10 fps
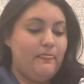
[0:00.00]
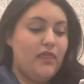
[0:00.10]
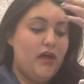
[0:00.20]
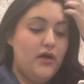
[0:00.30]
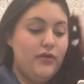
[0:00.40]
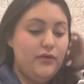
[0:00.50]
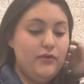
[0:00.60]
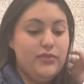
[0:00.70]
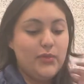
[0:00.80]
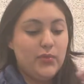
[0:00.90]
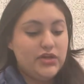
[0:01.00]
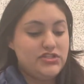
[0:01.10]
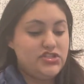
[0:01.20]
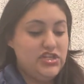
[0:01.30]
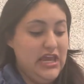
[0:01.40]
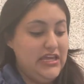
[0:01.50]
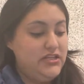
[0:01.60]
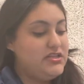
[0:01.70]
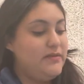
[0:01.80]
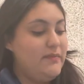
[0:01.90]
Although the words
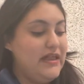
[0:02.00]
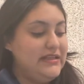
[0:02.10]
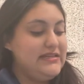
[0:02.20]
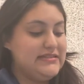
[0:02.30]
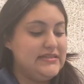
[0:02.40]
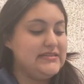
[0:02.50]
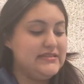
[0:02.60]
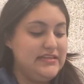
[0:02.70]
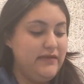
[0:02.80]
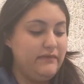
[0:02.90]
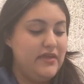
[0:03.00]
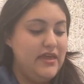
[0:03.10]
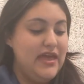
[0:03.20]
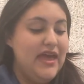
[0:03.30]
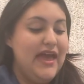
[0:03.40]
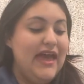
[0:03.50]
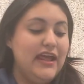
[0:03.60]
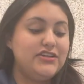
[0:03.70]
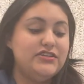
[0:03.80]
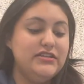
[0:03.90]
change, the melody stays the same and
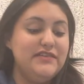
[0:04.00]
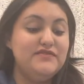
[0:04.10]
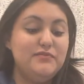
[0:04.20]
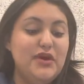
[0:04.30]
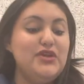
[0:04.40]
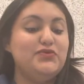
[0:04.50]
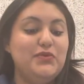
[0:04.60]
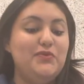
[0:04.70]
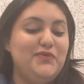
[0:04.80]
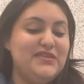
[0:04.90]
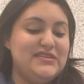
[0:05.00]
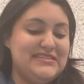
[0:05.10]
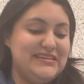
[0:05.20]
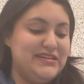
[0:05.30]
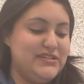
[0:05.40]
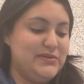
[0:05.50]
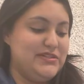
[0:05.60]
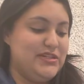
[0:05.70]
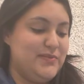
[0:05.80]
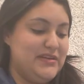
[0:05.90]
actually leaves much room for the singer to
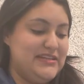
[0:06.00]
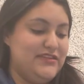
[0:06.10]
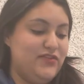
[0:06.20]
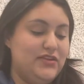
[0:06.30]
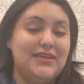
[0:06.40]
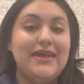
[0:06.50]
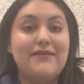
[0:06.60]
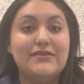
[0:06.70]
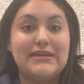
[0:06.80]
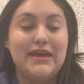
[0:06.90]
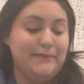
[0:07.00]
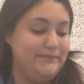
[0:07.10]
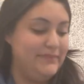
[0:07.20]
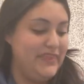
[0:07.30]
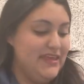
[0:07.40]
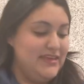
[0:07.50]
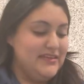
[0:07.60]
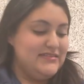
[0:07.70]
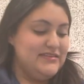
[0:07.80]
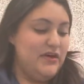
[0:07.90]
interpret it differently every time.
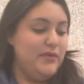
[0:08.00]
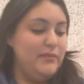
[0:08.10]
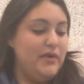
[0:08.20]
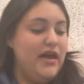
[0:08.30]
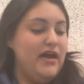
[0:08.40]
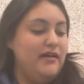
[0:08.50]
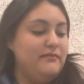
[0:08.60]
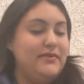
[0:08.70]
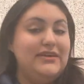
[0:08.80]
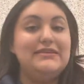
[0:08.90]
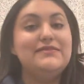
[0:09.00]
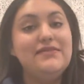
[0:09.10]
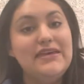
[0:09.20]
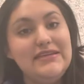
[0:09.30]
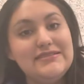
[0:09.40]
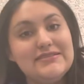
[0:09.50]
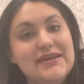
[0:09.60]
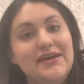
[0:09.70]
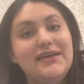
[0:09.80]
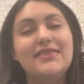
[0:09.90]
So, because of this,
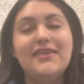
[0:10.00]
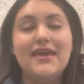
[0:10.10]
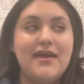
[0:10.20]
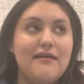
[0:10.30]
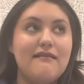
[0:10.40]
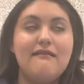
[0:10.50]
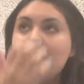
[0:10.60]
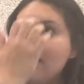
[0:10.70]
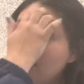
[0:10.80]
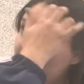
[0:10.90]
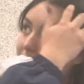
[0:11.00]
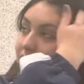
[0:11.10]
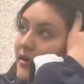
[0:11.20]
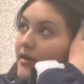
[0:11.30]
there are,